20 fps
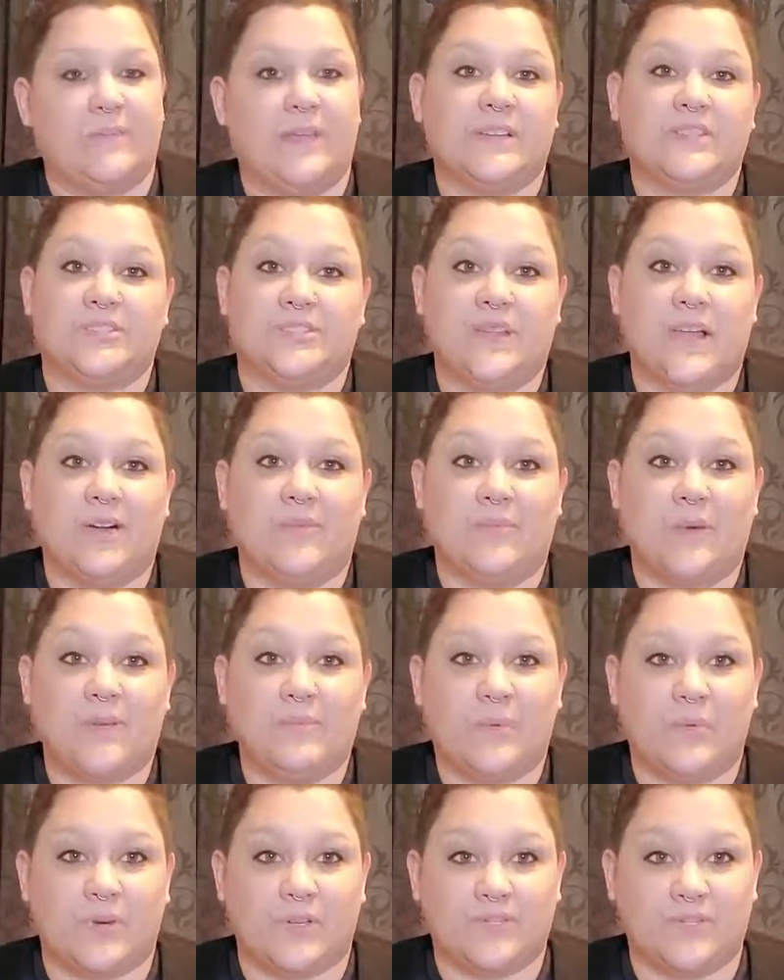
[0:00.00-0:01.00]
measured out my
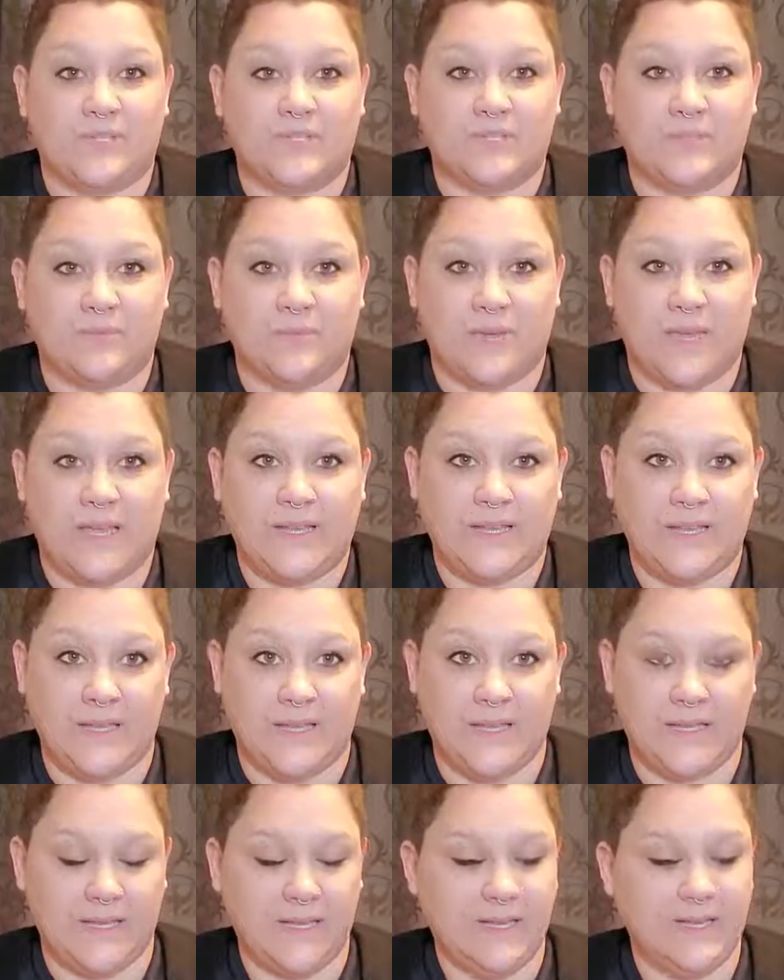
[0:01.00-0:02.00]
portions of what I
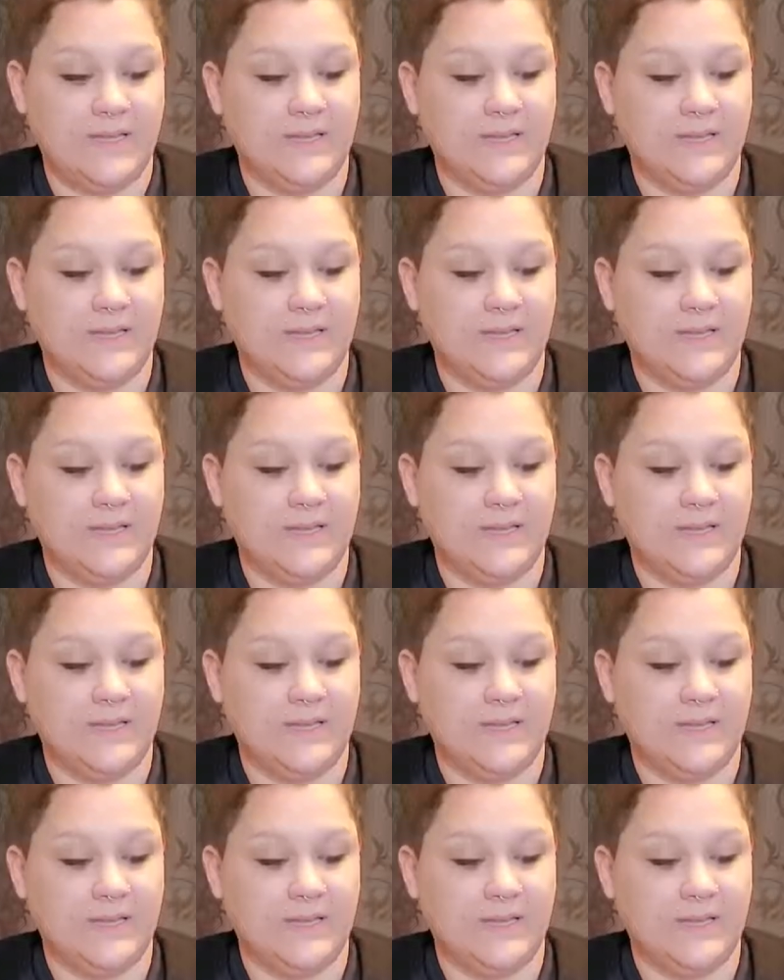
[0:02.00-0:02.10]
need,